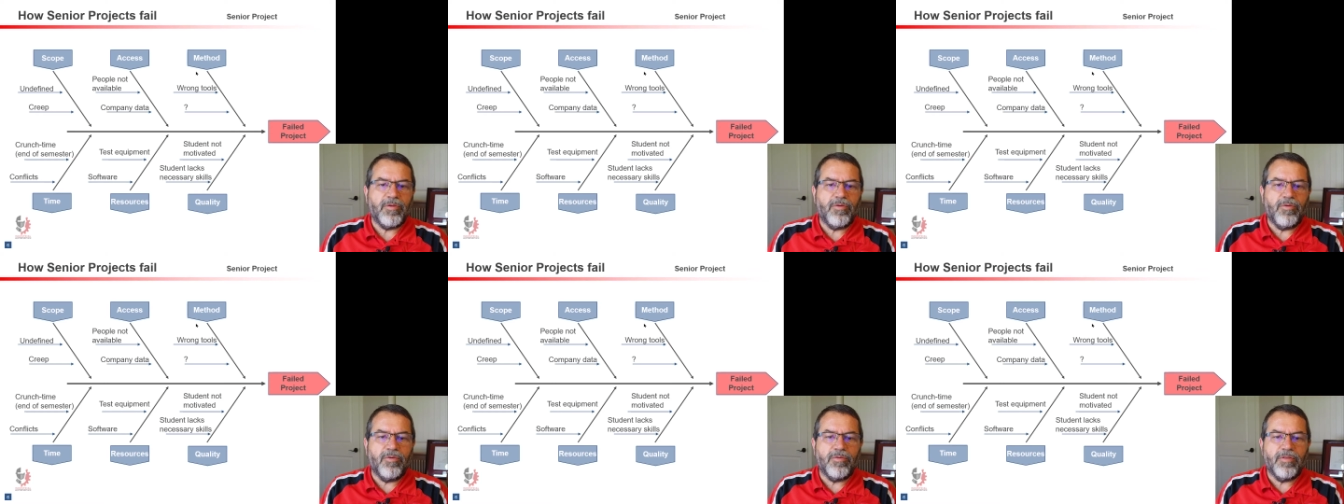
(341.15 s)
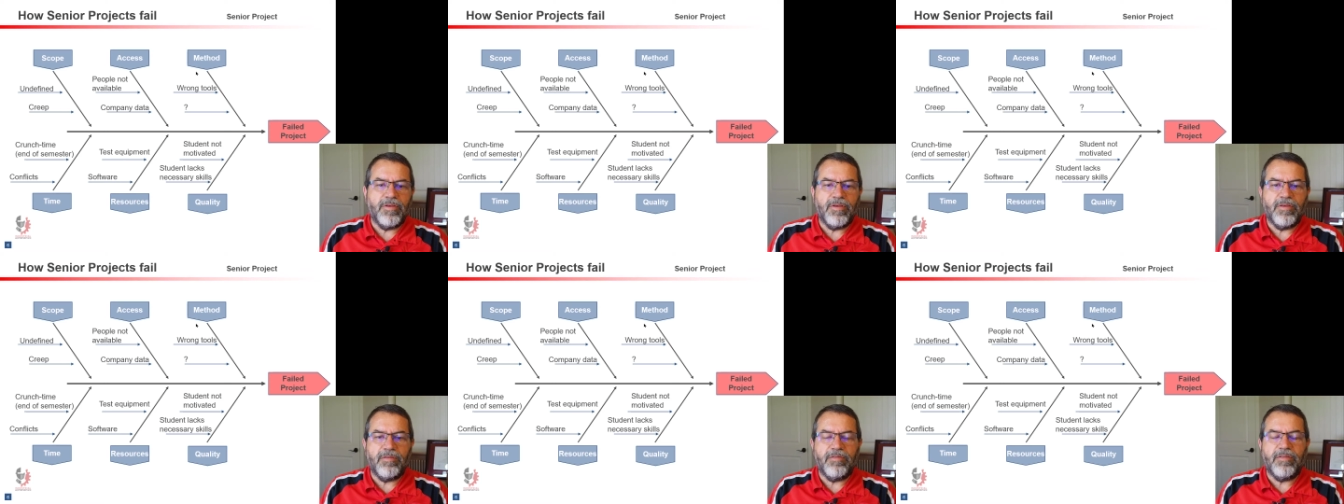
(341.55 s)
or
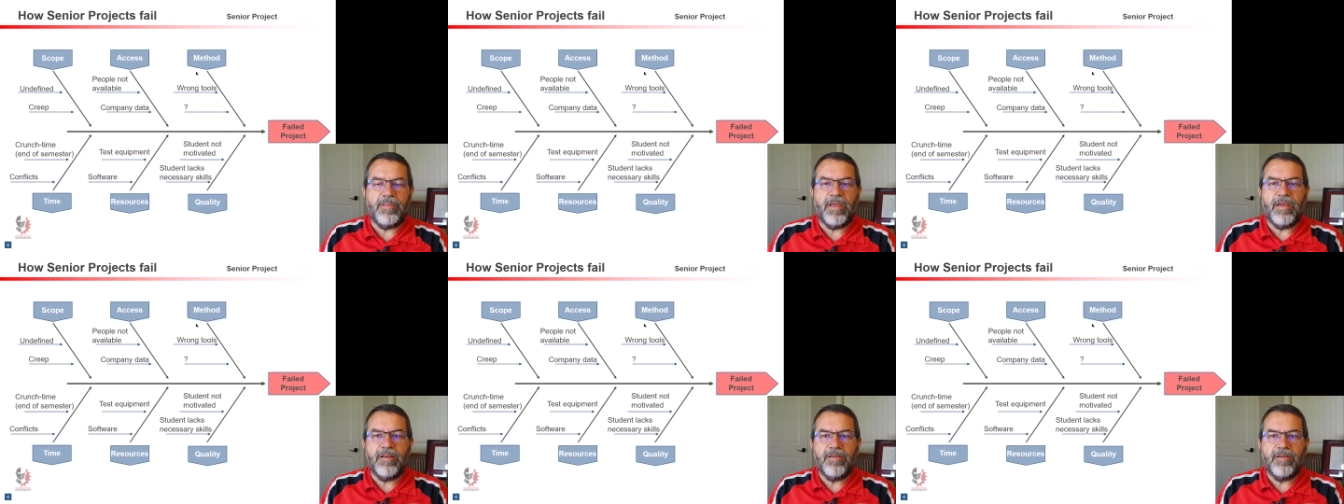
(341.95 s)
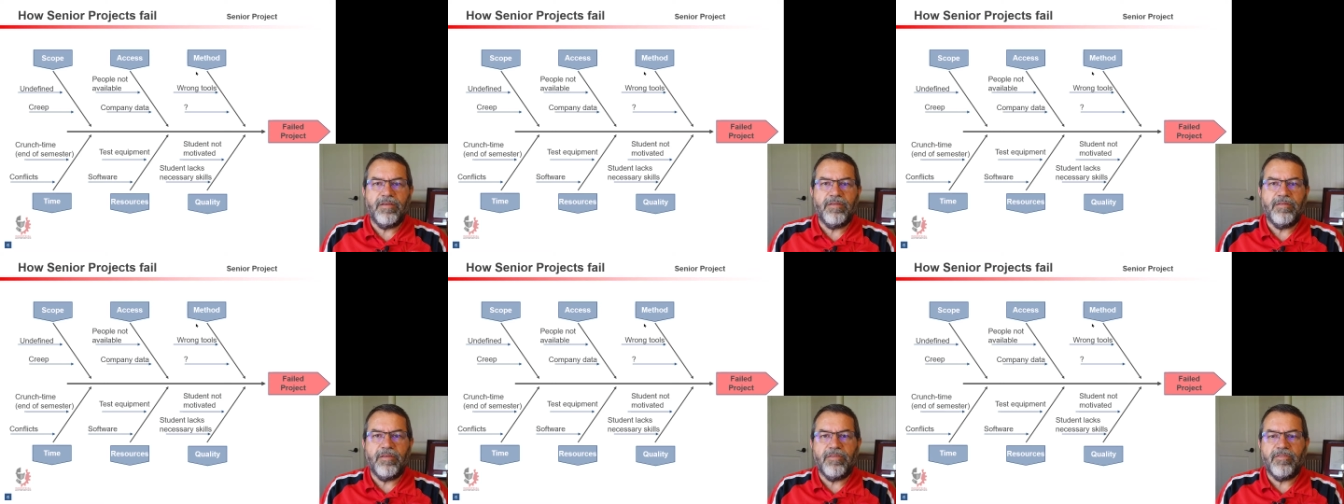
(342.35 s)
the
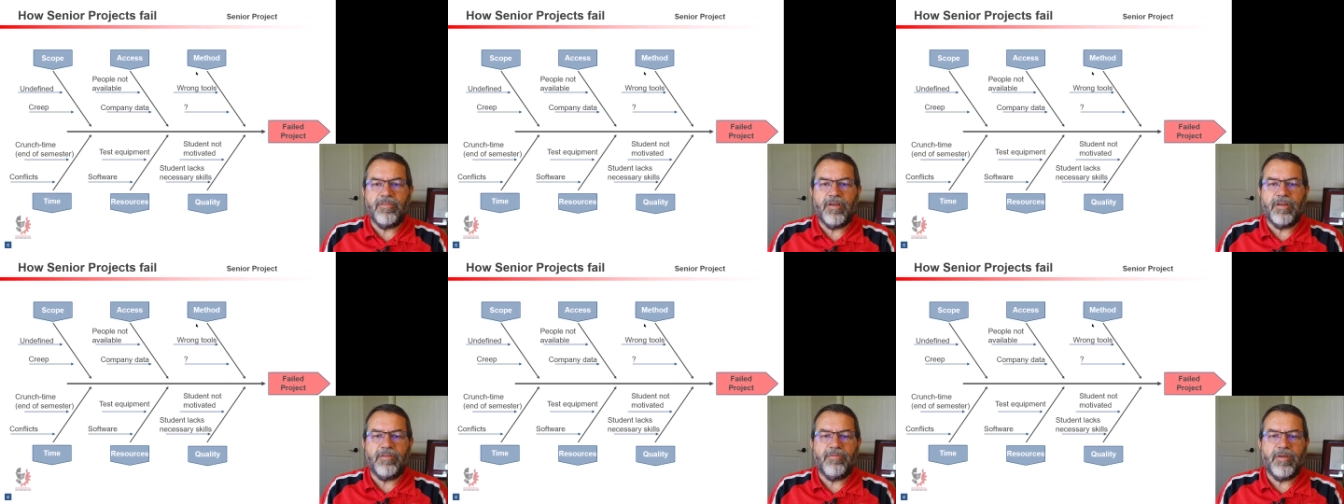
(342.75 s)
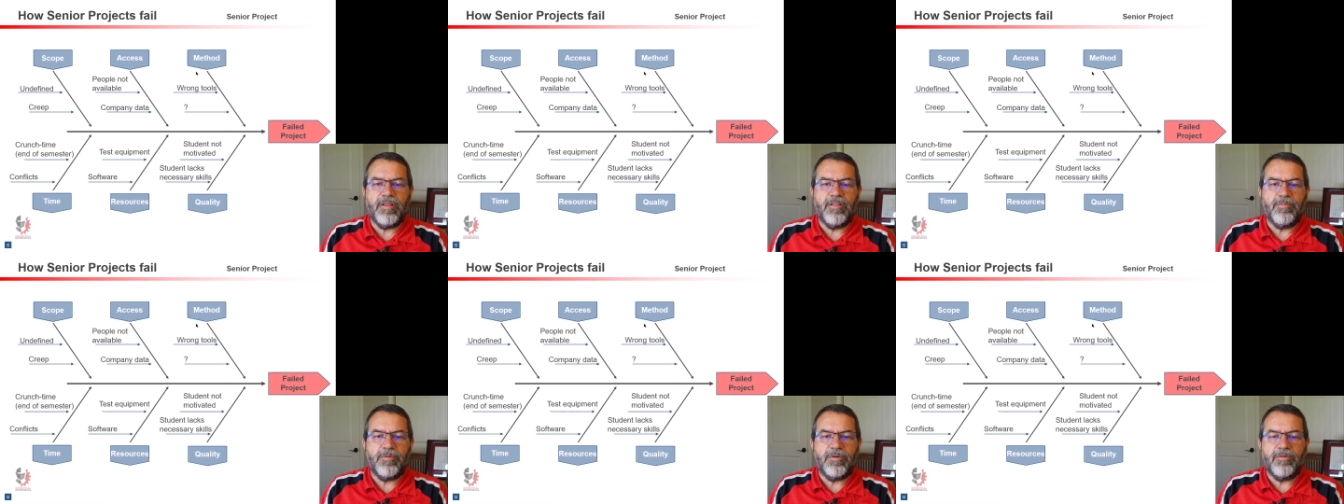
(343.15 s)
data is not
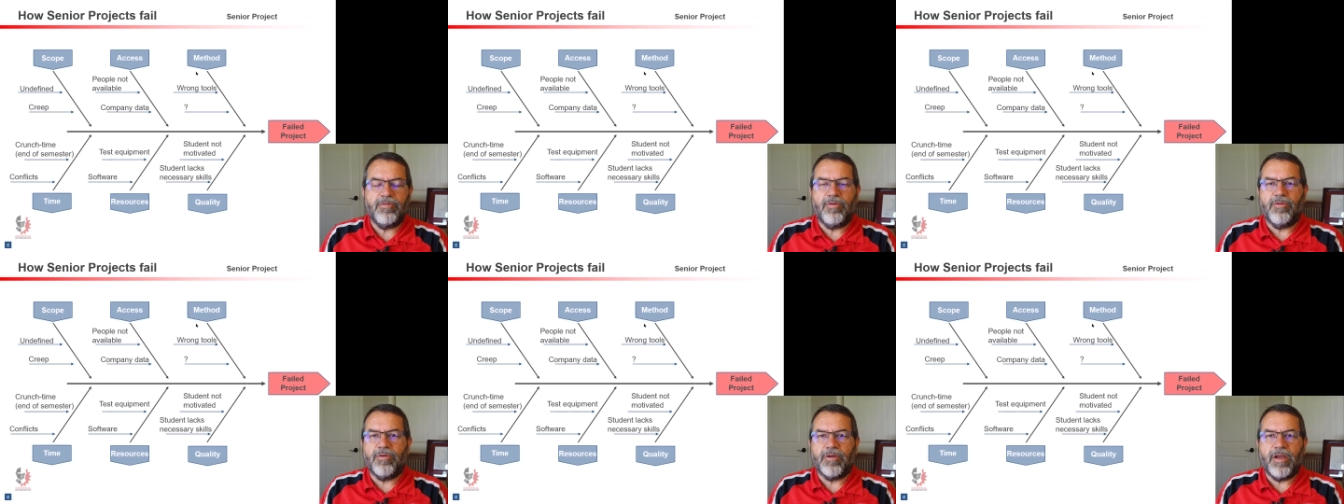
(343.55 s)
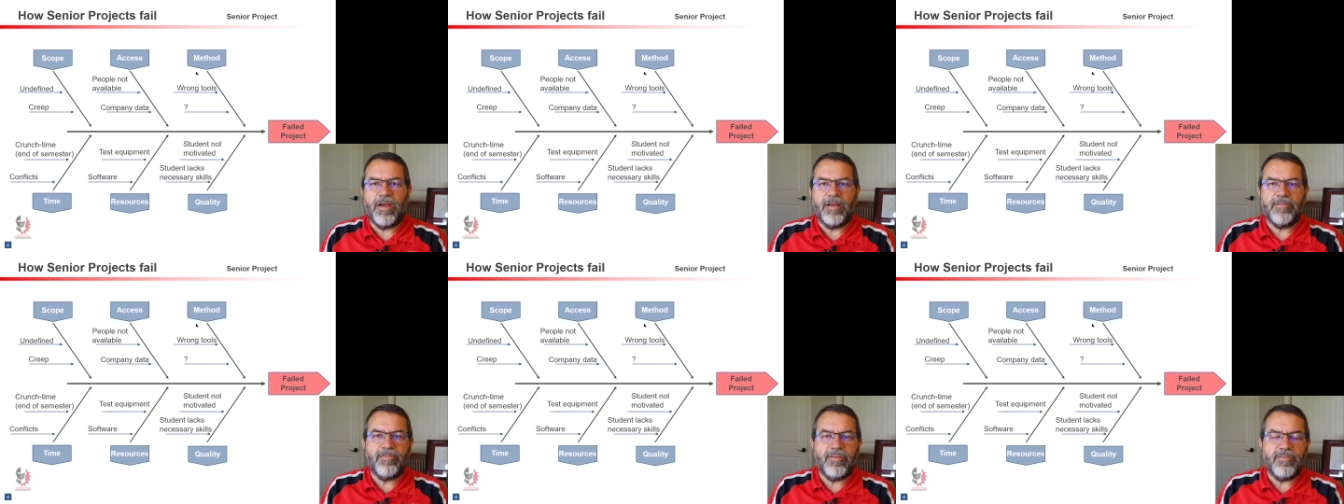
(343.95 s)
available, or
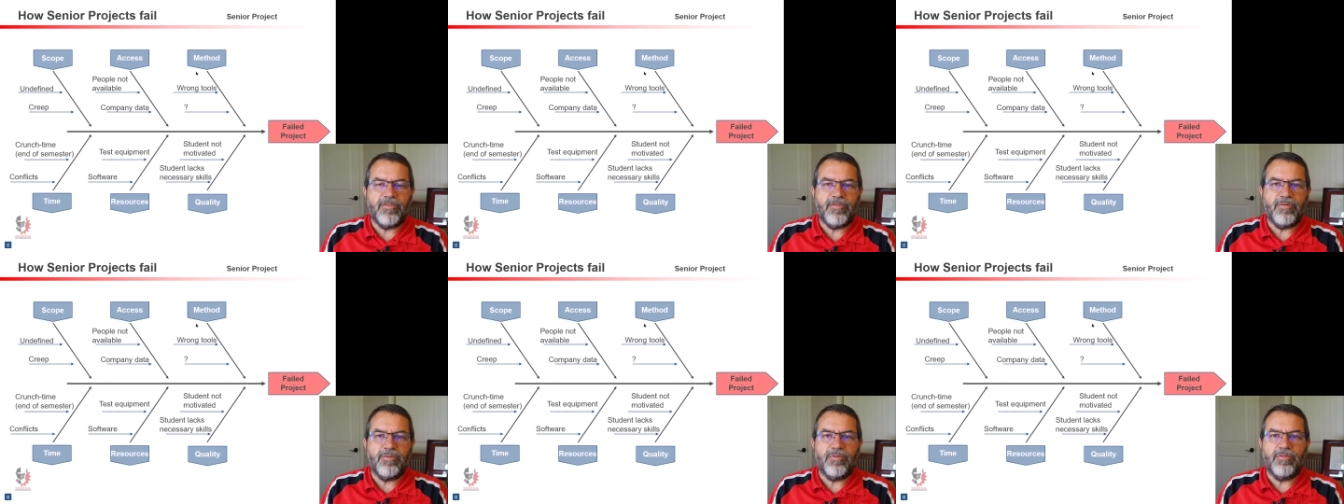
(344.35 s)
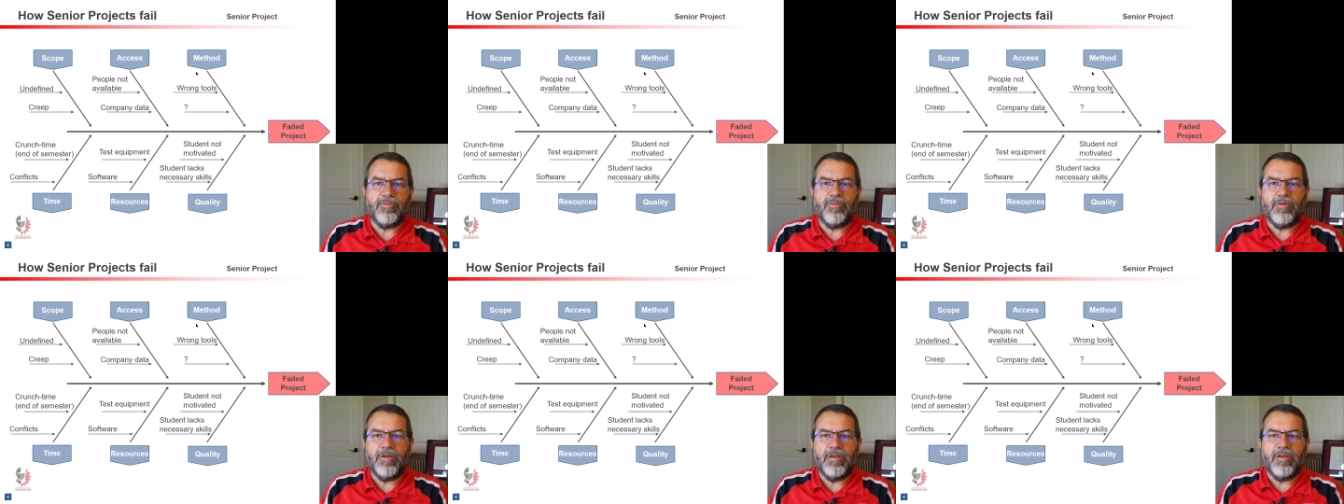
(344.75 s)
access
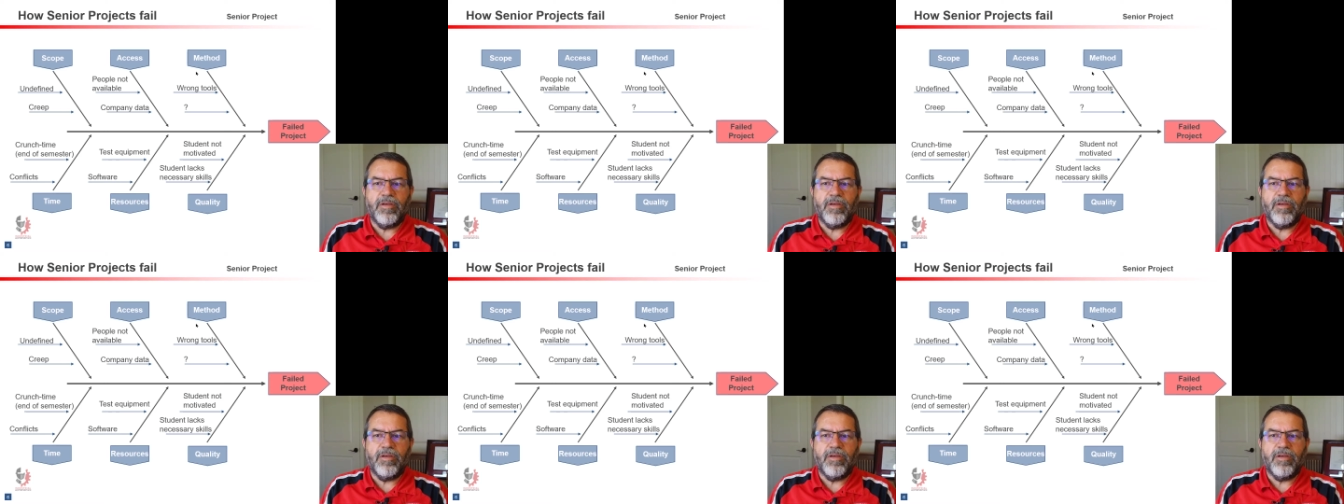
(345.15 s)
to.